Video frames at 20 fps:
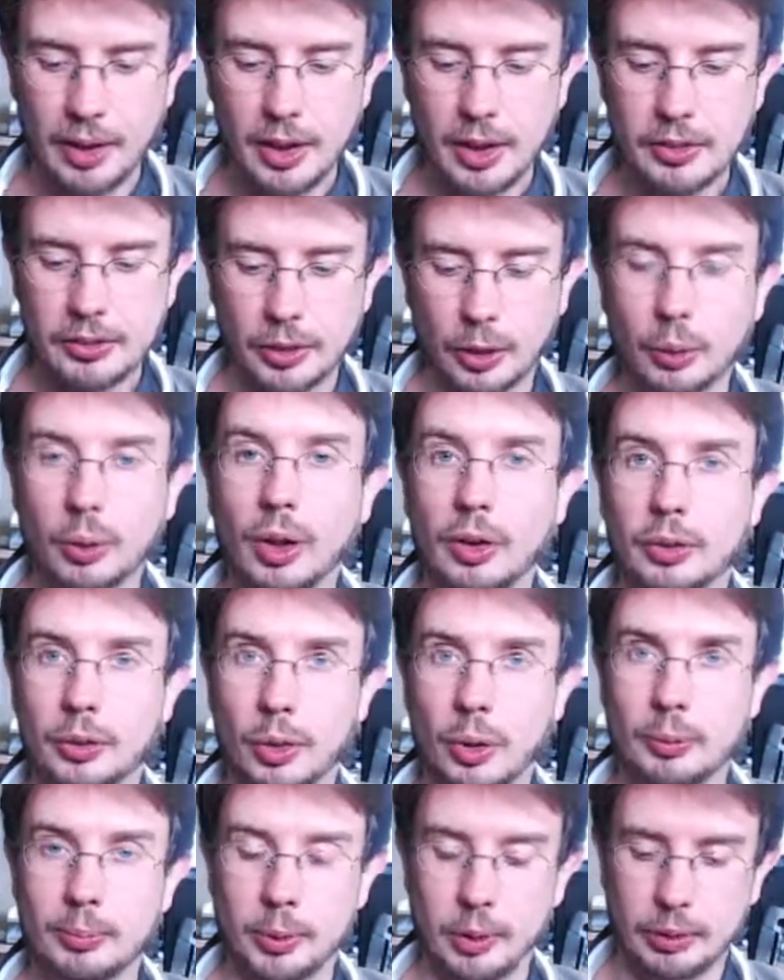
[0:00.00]
So a
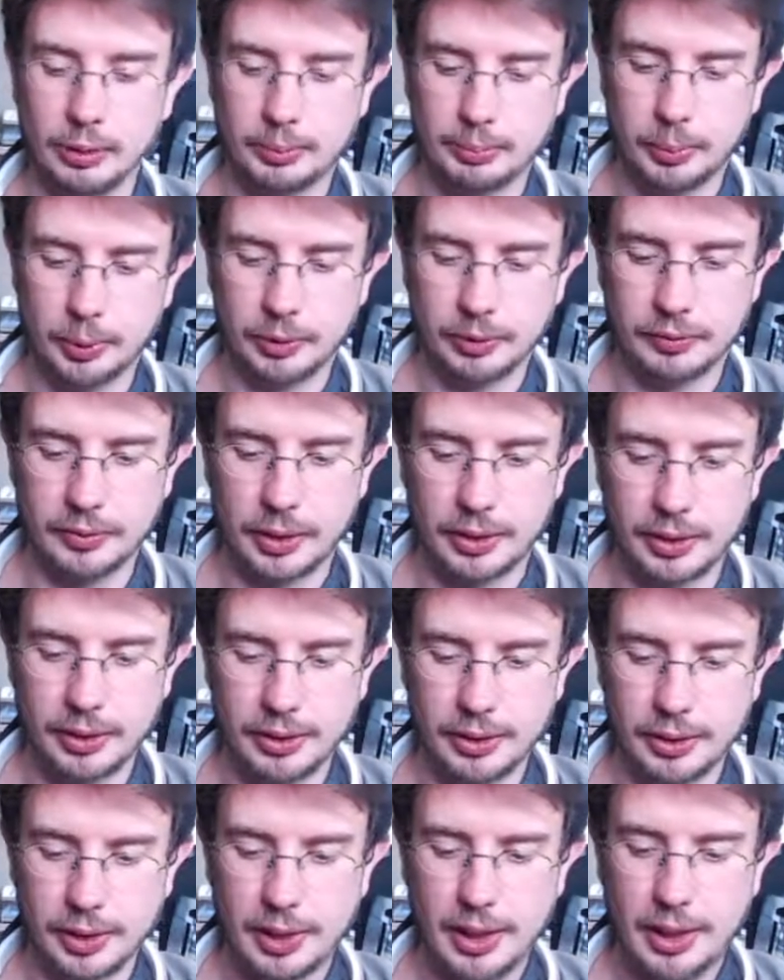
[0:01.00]
normal Book of
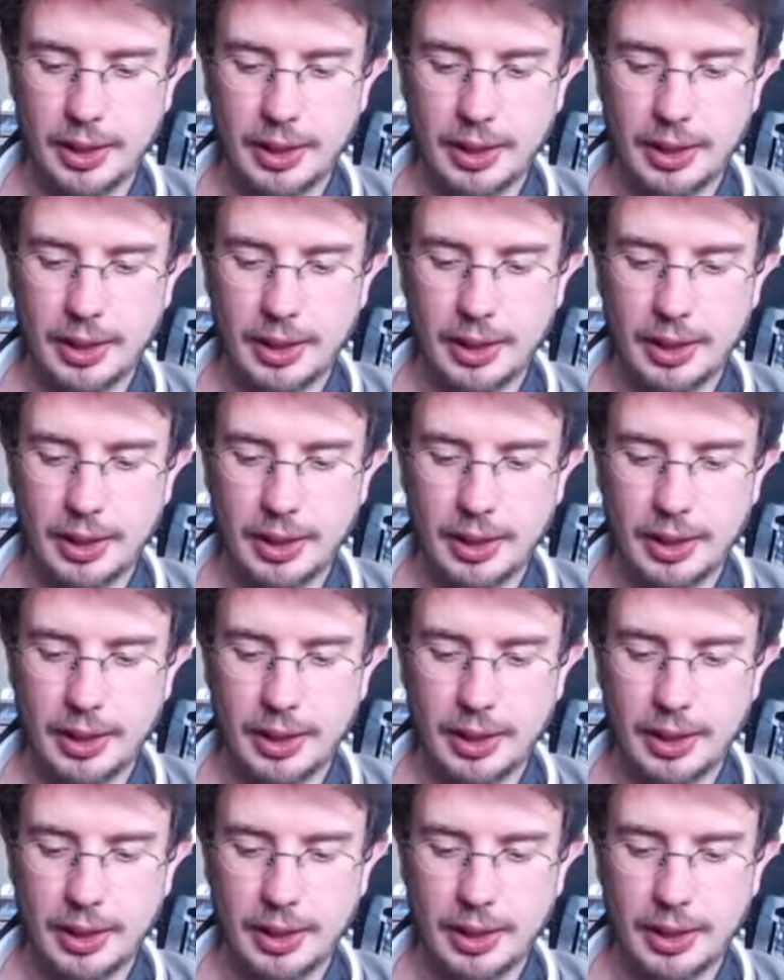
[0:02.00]
Knowledge.